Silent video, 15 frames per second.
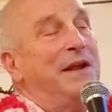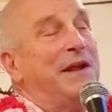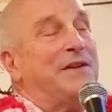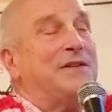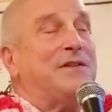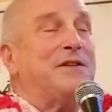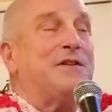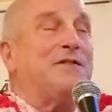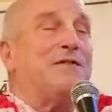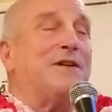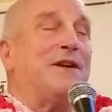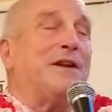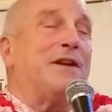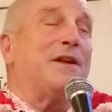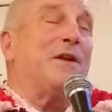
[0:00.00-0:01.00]
And she's
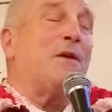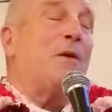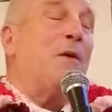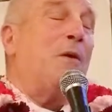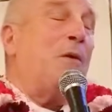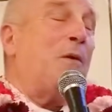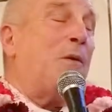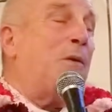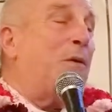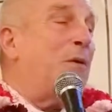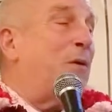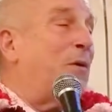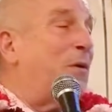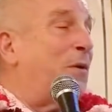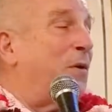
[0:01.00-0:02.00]
feeling,
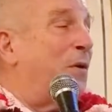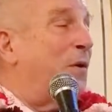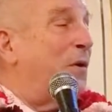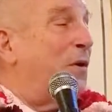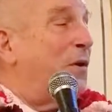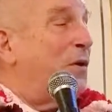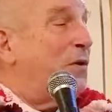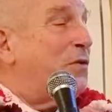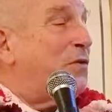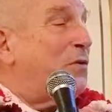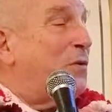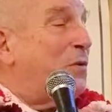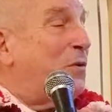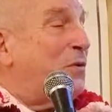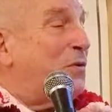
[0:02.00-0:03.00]
oh, so